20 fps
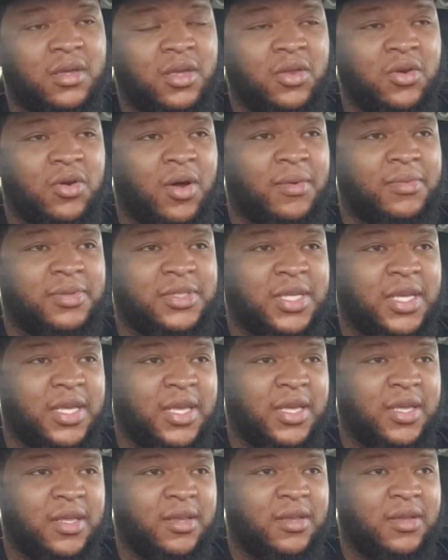You know what I'm
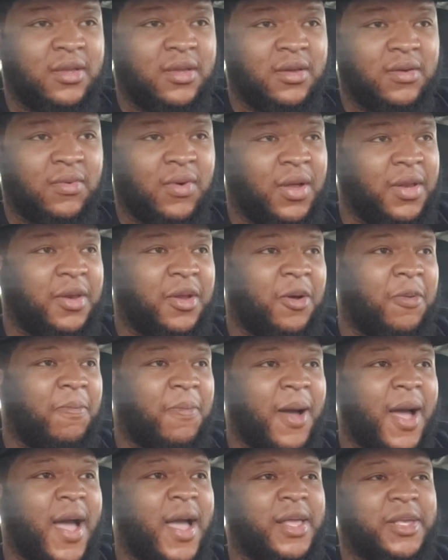saying? Wasn't no
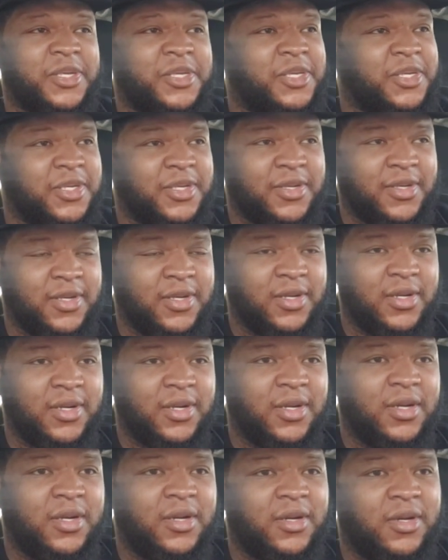Bosh.
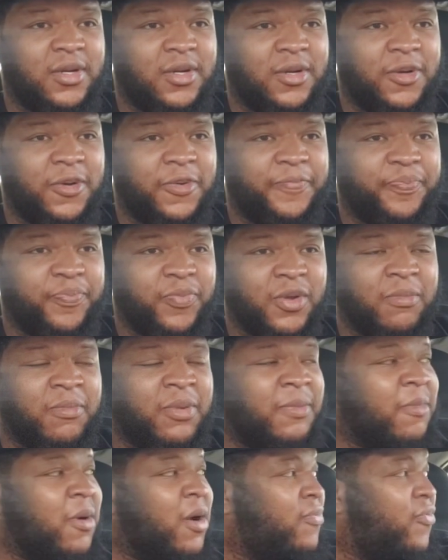
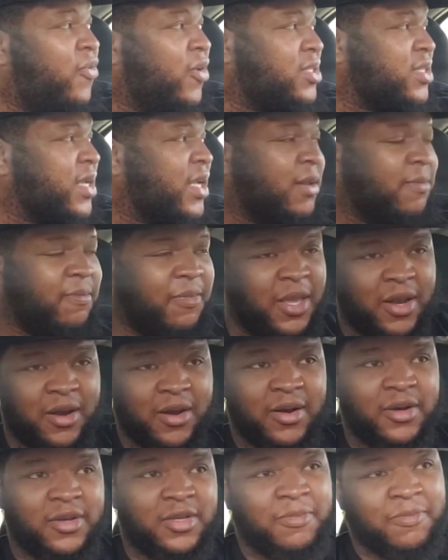But motherfuckers had to beat
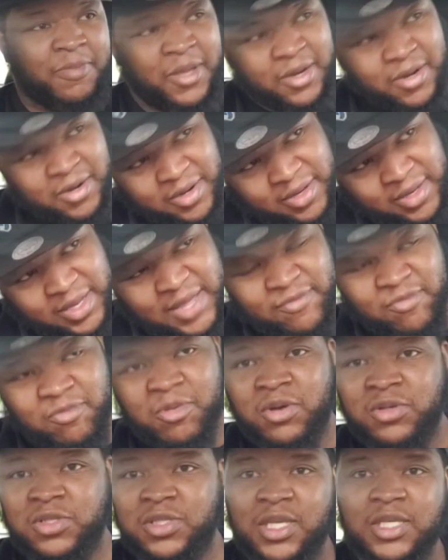her to live.
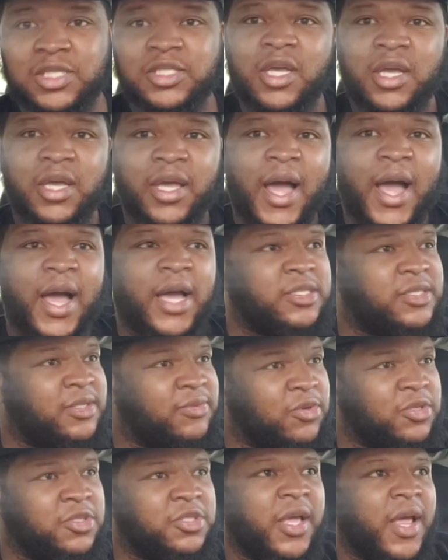Most of these young guys
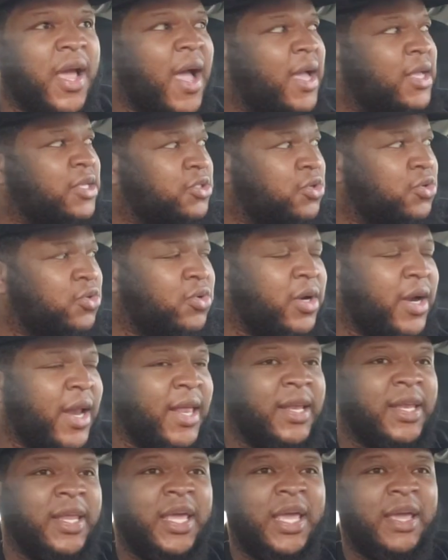was in high school, or
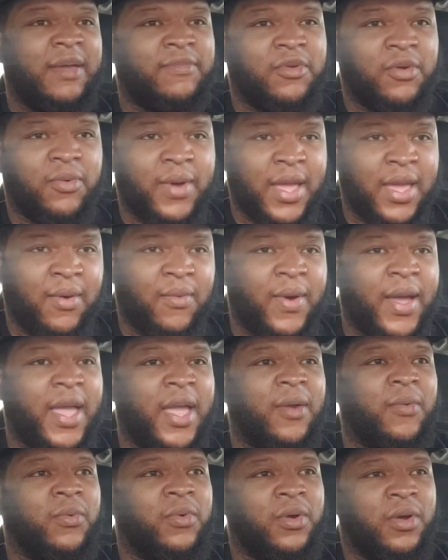they lived Dwayne
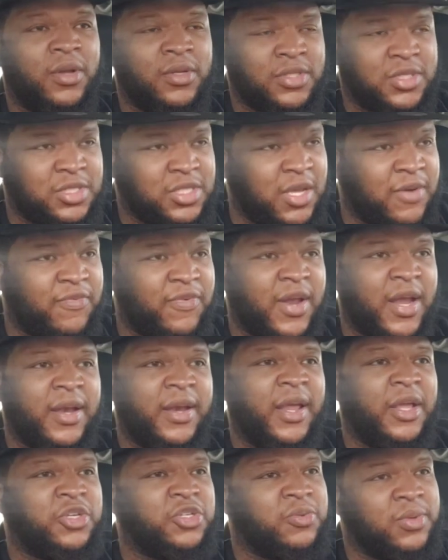Wade runs and stuff of
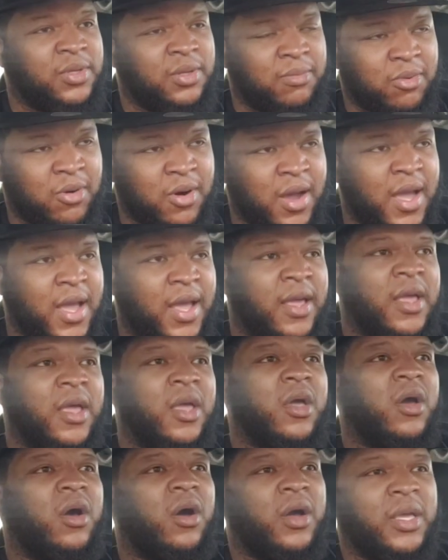that nature with LeBron.
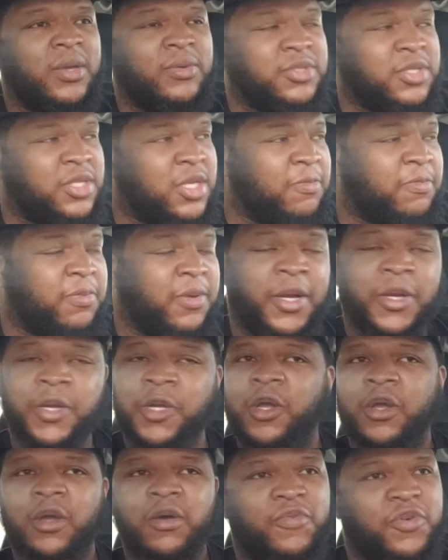Oh, he was a good player.
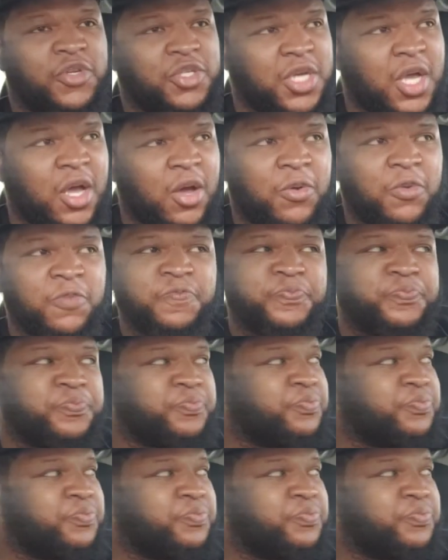For sure.